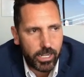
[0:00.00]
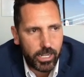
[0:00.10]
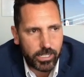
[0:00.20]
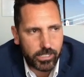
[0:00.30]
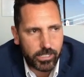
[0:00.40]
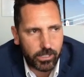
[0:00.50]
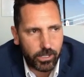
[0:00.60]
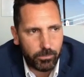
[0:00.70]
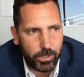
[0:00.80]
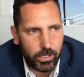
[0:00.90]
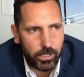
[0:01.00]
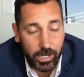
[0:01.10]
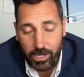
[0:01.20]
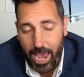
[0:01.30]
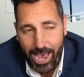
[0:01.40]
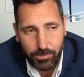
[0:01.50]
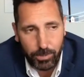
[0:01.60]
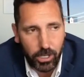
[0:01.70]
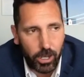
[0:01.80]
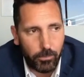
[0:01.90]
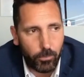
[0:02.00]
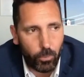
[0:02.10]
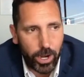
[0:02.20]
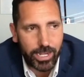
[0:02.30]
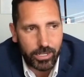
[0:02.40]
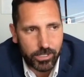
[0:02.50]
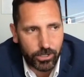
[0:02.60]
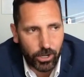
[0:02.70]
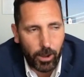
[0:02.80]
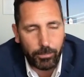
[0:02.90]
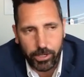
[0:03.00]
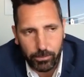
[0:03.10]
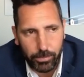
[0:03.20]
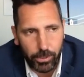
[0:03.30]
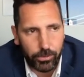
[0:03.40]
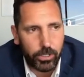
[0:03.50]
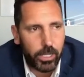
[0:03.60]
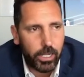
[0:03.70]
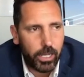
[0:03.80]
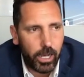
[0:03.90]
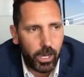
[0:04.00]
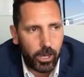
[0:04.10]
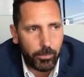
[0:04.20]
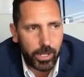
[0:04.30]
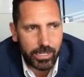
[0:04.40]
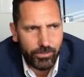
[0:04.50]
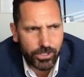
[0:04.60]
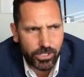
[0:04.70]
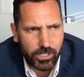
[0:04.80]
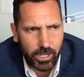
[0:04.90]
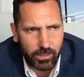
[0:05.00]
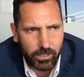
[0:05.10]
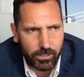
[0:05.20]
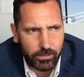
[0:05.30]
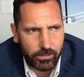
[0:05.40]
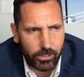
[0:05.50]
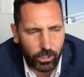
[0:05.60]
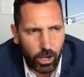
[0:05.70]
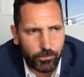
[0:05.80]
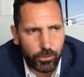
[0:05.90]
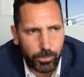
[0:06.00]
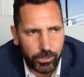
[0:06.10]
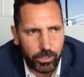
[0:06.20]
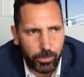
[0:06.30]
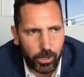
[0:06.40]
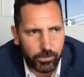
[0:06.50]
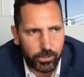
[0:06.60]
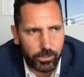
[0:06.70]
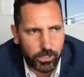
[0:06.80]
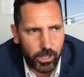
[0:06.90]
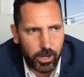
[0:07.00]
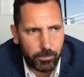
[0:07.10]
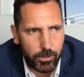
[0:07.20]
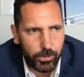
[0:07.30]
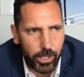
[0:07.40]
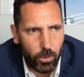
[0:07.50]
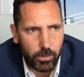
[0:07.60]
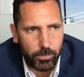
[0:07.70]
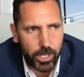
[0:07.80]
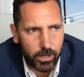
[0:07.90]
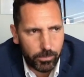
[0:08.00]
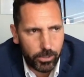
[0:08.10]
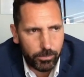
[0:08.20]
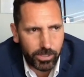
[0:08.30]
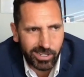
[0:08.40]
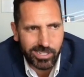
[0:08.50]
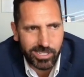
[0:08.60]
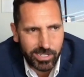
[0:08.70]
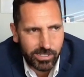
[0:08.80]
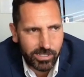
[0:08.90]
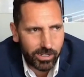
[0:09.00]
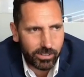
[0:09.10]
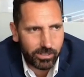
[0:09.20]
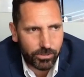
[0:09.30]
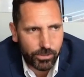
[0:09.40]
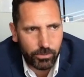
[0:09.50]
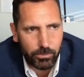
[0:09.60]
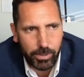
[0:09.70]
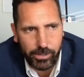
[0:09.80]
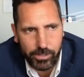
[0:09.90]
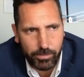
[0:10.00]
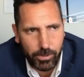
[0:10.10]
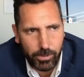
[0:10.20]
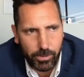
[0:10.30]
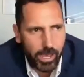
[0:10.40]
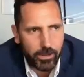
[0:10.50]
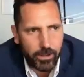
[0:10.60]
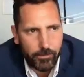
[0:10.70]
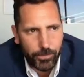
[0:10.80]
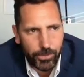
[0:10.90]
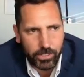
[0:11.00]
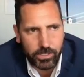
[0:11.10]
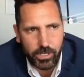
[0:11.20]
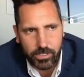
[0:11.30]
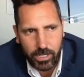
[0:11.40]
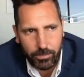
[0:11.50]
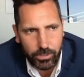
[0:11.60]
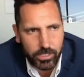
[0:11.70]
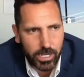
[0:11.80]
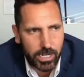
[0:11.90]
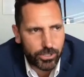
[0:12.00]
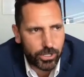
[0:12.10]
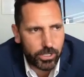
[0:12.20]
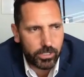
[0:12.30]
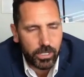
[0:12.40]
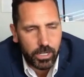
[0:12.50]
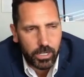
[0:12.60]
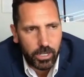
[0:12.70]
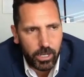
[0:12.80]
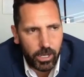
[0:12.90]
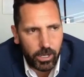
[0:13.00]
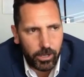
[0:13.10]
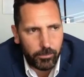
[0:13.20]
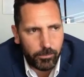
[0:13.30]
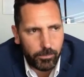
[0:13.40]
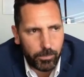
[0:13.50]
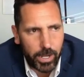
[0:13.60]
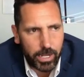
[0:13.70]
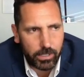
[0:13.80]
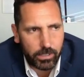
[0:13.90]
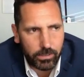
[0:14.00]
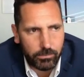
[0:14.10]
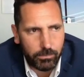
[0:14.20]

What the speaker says: it's going to be, and it has become way easier to operate a boat. And even just like the comfortability part of it, there's a lot of people that want to be on a boat, but they get seasick. They're sort of embarrassed by that. Things like stabilization make